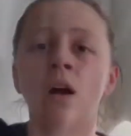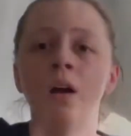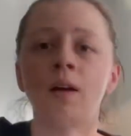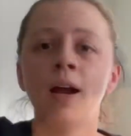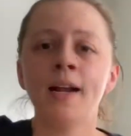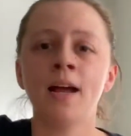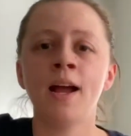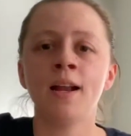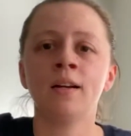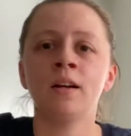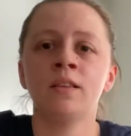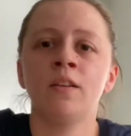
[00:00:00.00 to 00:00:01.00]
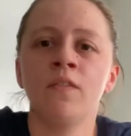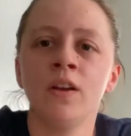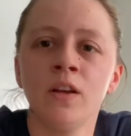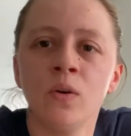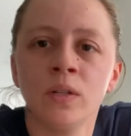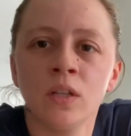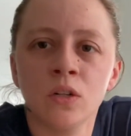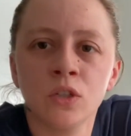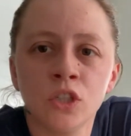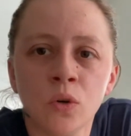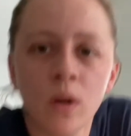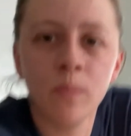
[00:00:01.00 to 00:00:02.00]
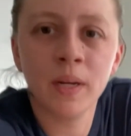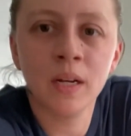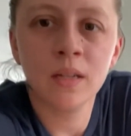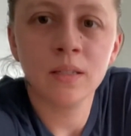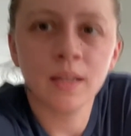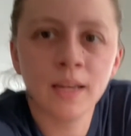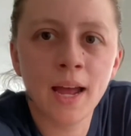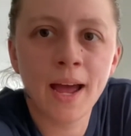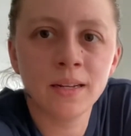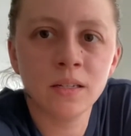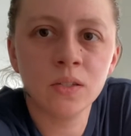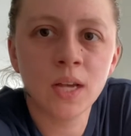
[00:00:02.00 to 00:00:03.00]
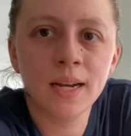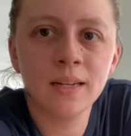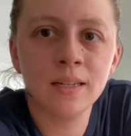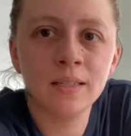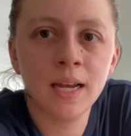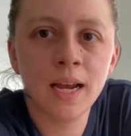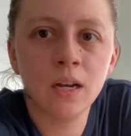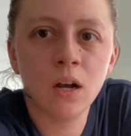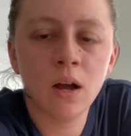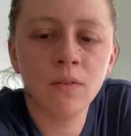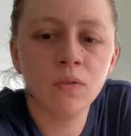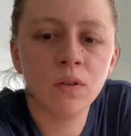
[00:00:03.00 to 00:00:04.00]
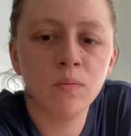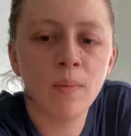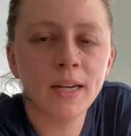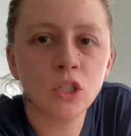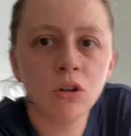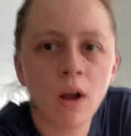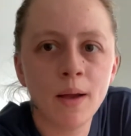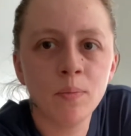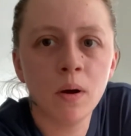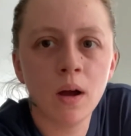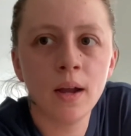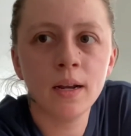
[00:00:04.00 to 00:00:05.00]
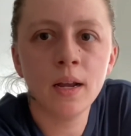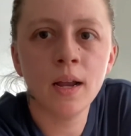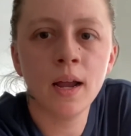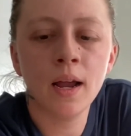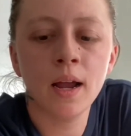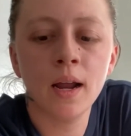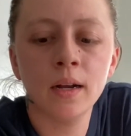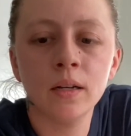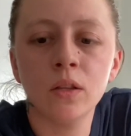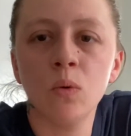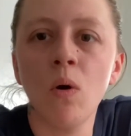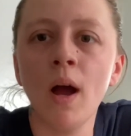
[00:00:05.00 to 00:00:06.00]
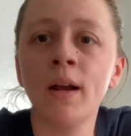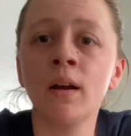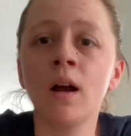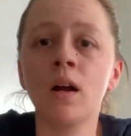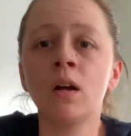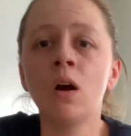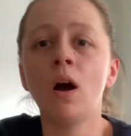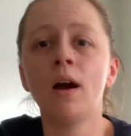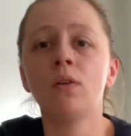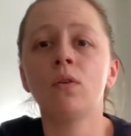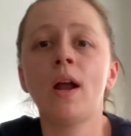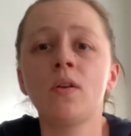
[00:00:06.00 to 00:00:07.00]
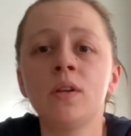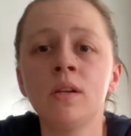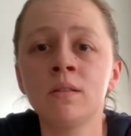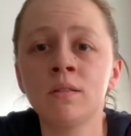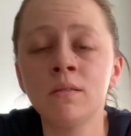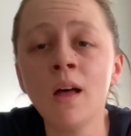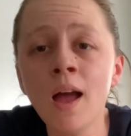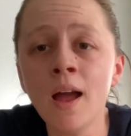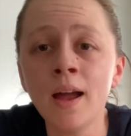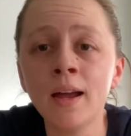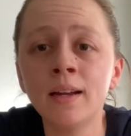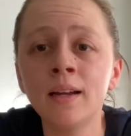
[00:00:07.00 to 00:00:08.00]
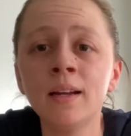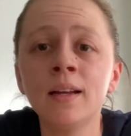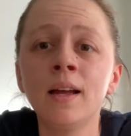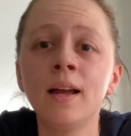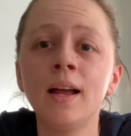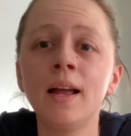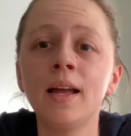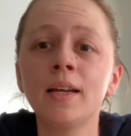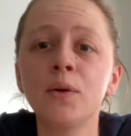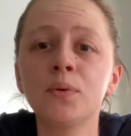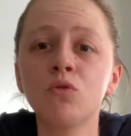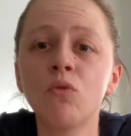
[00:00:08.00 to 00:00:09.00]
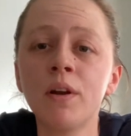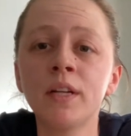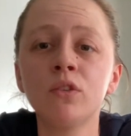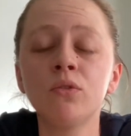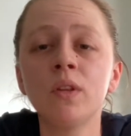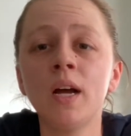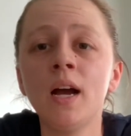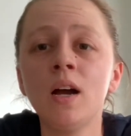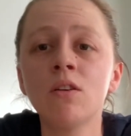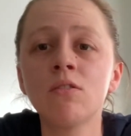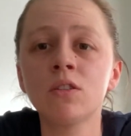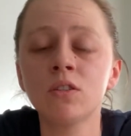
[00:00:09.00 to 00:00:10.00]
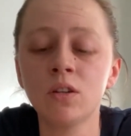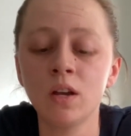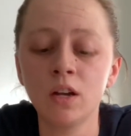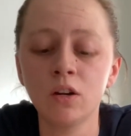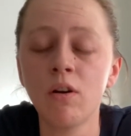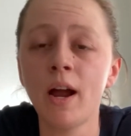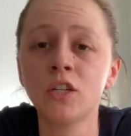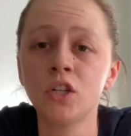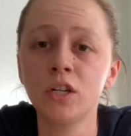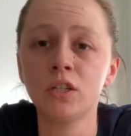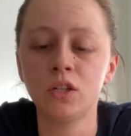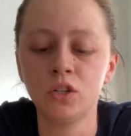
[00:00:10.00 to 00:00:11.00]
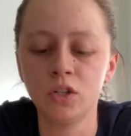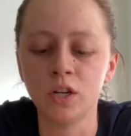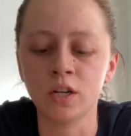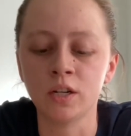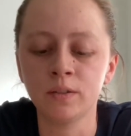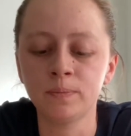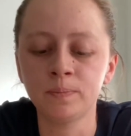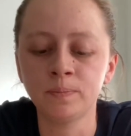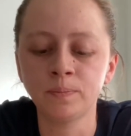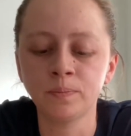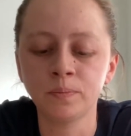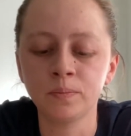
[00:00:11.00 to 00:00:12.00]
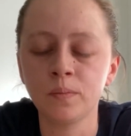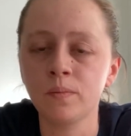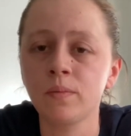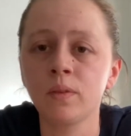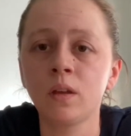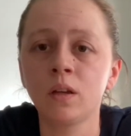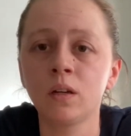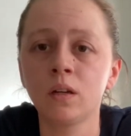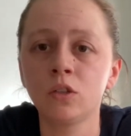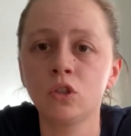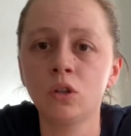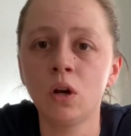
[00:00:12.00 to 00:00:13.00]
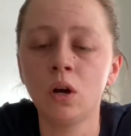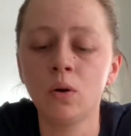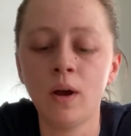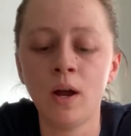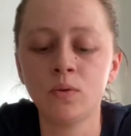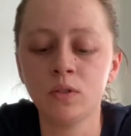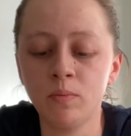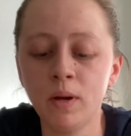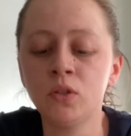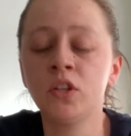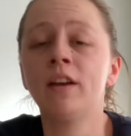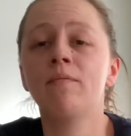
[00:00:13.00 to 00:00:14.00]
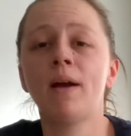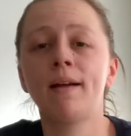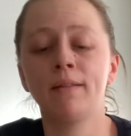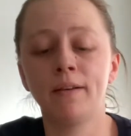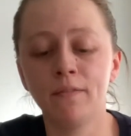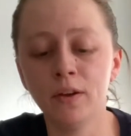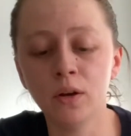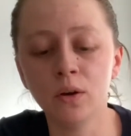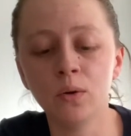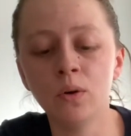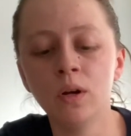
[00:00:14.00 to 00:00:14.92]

right, I had to cut the video a little short because the cat decided to take off with my tripod and the wire got caught around his leg and he was running through the house, crashing into shit. So I was about to give my review.